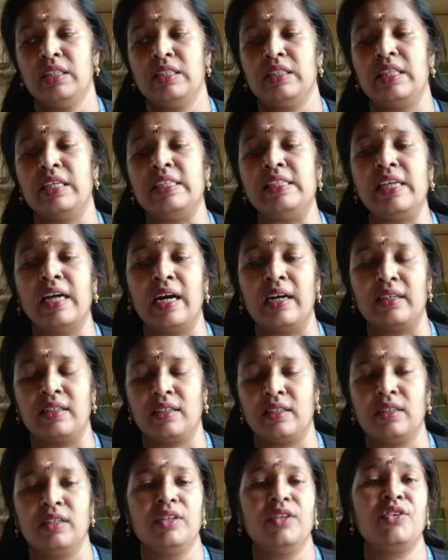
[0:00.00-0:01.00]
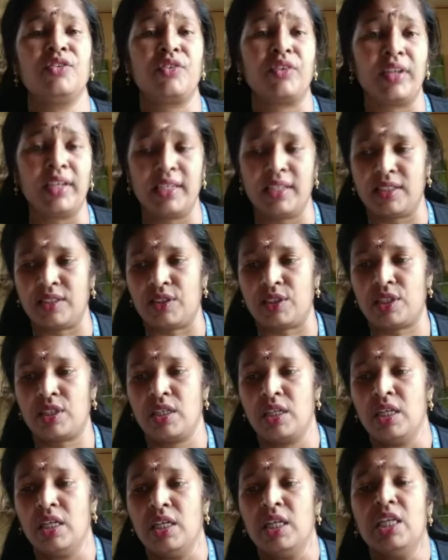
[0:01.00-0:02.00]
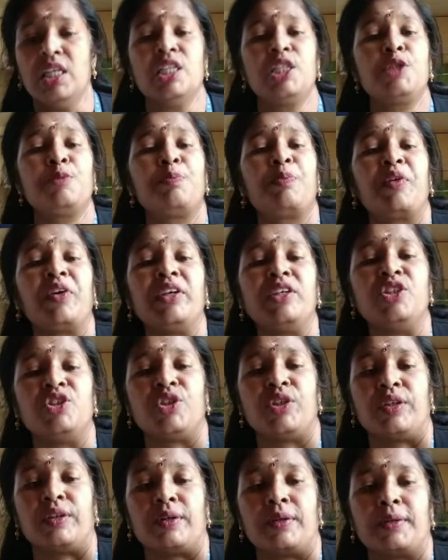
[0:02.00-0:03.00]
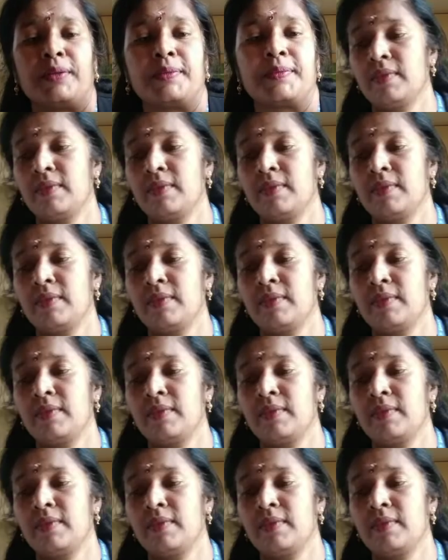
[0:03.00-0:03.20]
the young trees springing,